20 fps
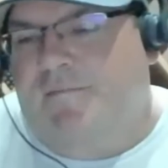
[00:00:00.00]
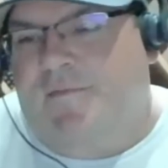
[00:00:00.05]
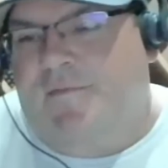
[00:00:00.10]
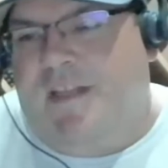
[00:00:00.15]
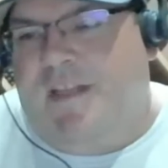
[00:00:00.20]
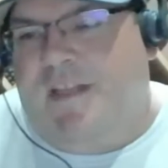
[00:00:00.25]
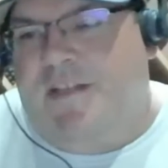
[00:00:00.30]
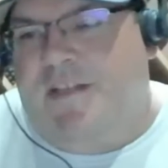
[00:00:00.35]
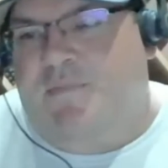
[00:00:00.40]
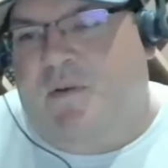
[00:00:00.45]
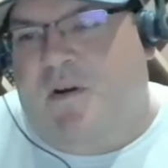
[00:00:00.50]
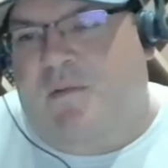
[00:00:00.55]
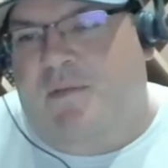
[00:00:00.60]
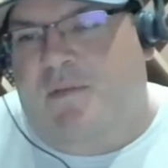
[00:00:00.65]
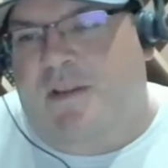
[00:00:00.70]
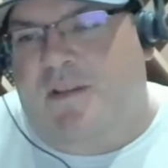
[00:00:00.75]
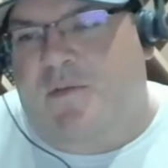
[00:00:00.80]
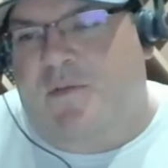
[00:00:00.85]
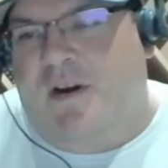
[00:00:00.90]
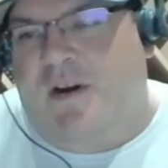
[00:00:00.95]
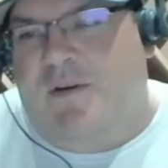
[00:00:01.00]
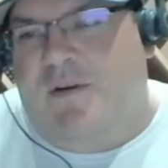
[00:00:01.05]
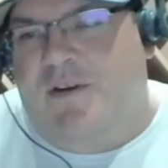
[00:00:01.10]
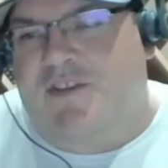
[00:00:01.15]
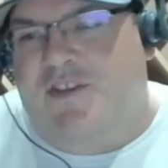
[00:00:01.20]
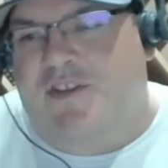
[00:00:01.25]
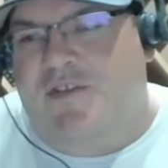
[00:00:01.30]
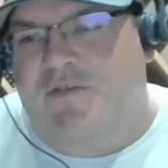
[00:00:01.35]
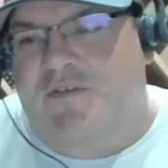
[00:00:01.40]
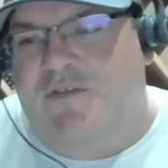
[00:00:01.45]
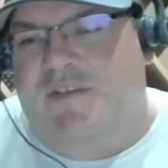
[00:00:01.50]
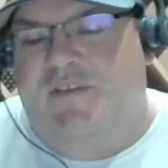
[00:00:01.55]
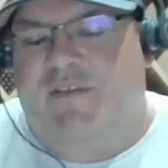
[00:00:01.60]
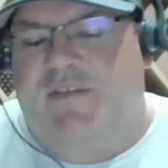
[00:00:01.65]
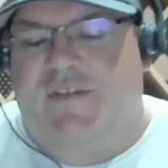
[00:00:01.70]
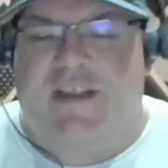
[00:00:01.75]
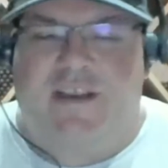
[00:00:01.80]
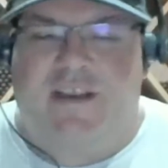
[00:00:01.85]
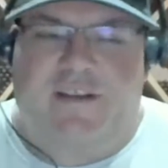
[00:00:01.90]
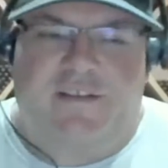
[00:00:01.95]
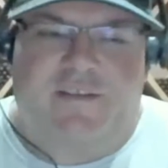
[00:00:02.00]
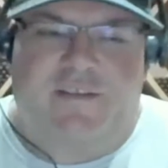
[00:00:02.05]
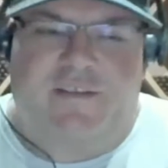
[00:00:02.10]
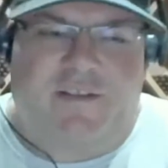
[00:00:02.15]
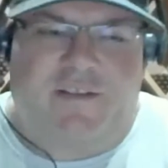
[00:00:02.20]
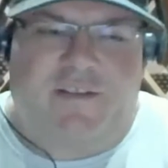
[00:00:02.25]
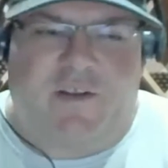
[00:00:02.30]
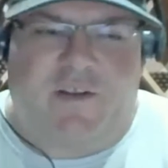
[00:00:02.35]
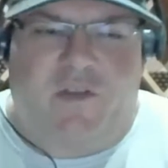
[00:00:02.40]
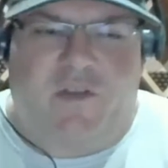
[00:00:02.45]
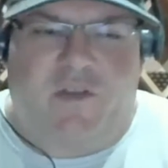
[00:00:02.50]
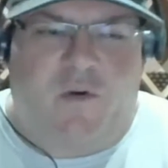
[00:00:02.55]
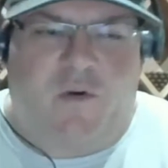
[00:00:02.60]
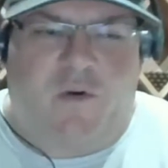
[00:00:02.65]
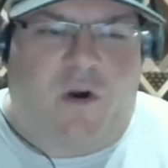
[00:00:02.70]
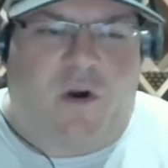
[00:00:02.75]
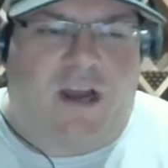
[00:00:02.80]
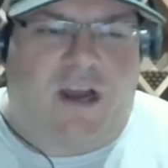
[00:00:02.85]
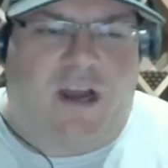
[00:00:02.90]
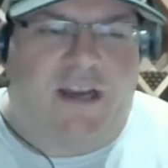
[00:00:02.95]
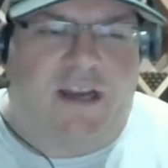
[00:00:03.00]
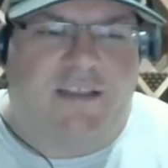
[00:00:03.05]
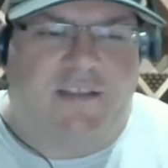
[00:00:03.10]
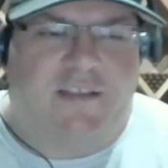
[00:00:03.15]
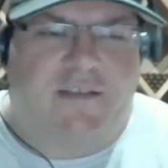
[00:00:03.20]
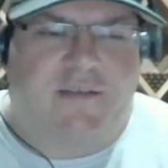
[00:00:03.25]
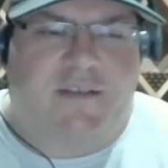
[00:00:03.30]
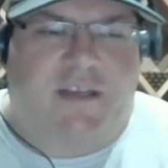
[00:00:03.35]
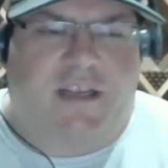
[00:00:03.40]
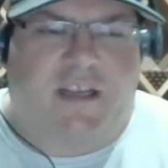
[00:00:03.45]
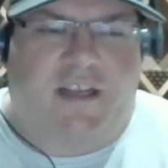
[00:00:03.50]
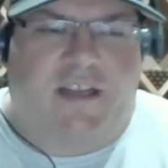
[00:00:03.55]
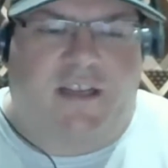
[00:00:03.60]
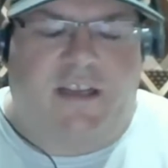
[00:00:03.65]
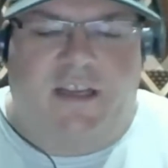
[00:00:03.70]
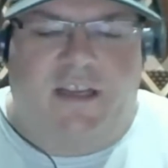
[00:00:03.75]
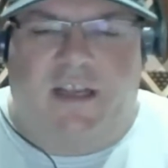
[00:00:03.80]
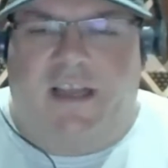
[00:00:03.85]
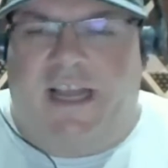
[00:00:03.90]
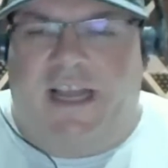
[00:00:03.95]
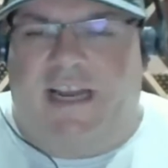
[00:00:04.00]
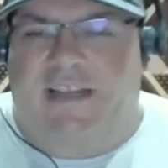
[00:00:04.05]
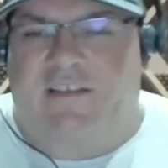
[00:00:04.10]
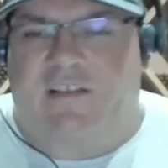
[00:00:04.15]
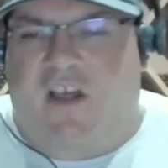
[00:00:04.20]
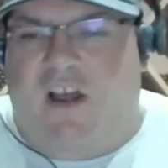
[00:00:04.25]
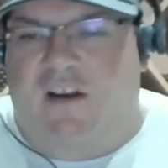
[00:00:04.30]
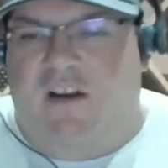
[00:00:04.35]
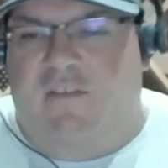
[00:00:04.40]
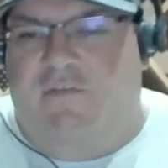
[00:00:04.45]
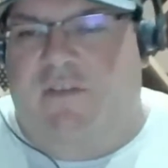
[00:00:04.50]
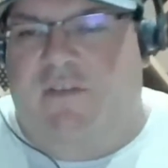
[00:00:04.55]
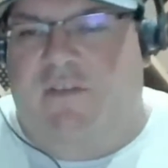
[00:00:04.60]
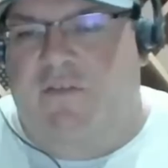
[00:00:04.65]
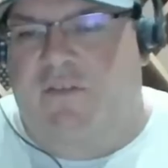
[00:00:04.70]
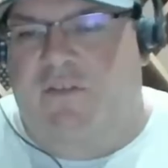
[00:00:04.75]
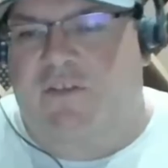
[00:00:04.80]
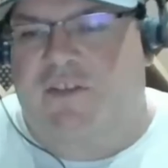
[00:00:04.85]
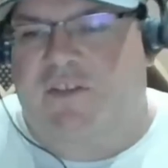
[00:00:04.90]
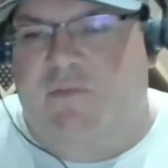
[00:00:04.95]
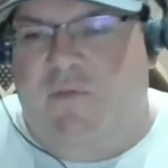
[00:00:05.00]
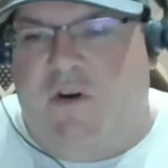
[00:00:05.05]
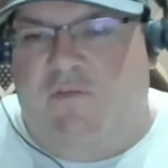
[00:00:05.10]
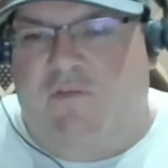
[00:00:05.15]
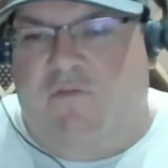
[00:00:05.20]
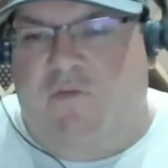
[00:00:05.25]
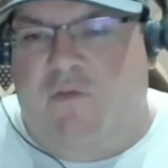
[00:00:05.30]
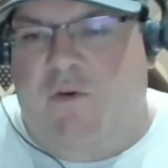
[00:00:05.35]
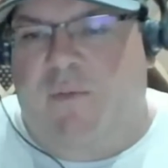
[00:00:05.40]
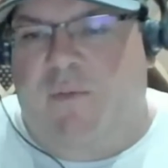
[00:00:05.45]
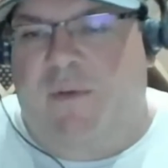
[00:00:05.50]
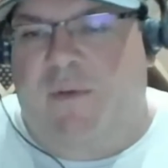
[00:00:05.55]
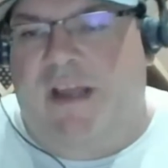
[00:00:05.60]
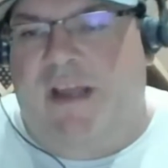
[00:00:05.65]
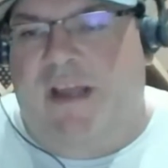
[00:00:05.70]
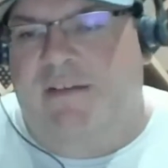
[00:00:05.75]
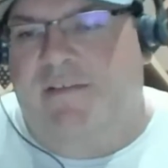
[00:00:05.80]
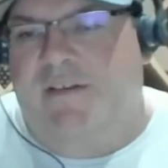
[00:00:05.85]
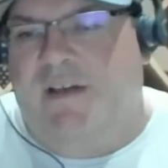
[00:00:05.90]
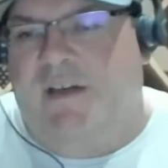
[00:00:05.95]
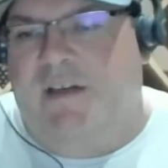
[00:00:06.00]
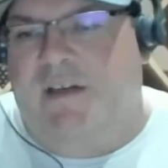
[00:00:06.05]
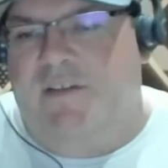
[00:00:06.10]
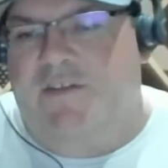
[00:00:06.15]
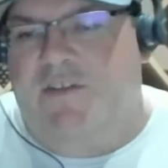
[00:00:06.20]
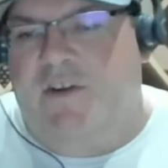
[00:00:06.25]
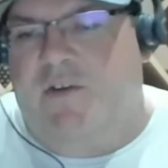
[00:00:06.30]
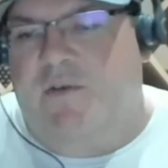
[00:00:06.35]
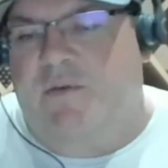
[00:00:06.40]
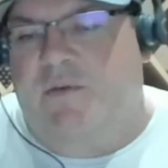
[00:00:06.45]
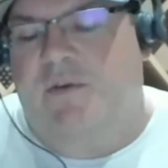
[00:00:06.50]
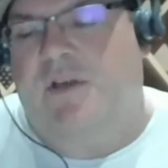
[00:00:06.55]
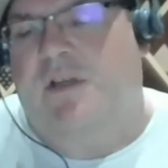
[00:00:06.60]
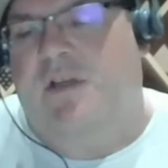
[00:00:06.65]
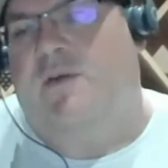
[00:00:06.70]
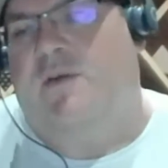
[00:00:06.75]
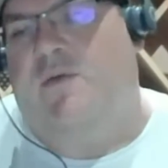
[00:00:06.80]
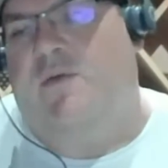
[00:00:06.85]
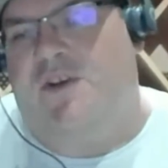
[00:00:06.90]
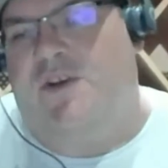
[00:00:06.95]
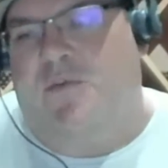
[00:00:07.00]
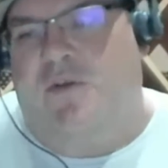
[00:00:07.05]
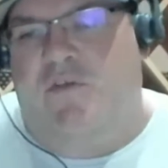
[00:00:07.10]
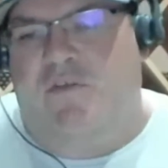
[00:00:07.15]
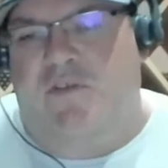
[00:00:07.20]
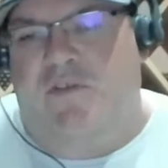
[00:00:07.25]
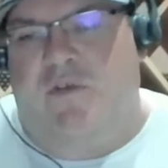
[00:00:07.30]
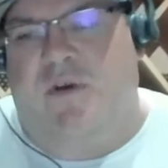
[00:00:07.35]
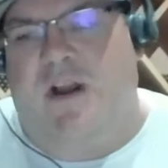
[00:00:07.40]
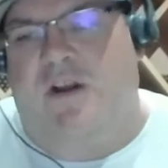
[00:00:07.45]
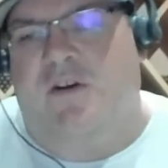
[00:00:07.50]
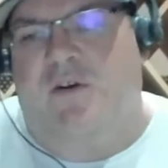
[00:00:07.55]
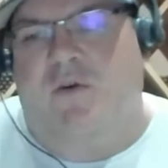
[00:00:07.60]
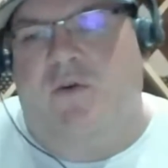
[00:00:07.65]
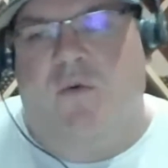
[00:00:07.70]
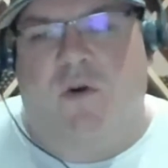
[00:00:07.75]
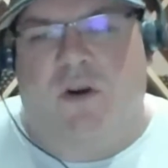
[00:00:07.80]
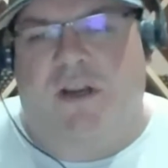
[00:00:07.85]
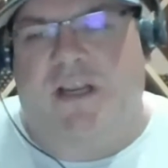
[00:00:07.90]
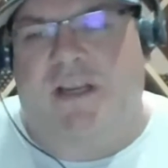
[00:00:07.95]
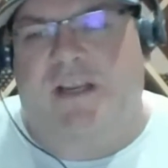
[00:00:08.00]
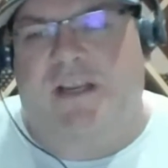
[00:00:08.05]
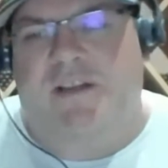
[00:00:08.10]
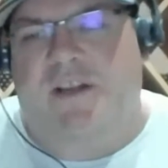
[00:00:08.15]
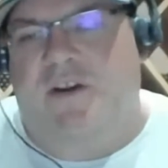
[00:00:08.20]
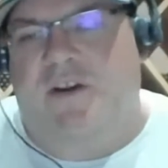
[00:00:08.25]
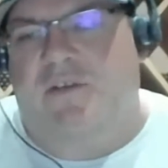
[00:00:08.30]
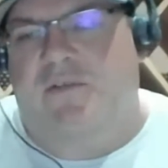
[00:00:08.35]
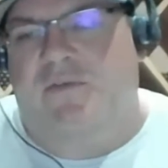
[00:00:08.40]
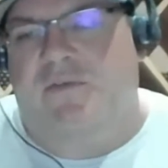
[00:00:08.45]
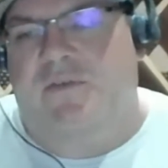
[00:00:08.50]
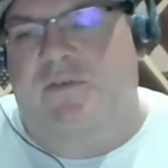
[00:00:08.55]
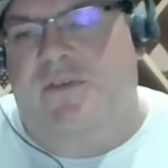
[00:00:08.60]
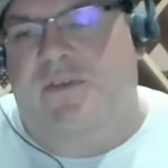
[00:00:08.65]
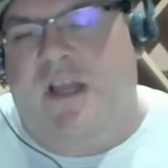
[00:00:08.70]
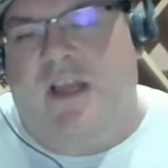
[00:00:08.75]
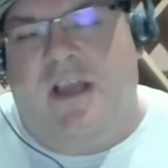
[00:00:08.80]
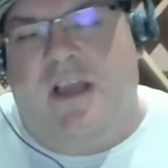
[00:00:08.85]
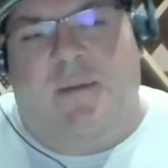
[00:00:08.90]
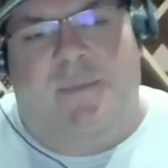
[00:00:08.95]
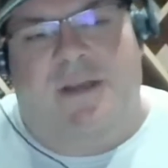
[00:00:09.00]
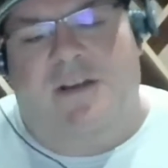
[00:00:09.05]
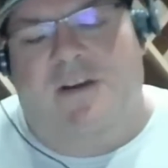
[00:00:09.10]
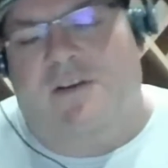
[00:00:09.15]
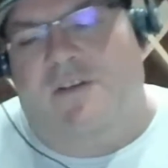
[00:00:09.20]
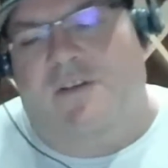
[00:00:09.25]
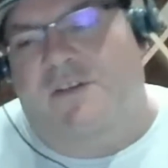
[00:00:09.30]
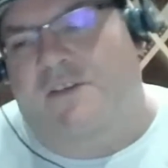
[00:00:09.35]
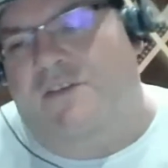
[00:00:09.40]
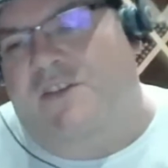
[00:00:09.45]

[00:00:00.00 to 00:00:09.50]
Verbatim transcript: that's probably the one I would choose. The the why is it has a lot of flavor in a small format. Uh, so when you're moving around or working, you don't. I mean, you know,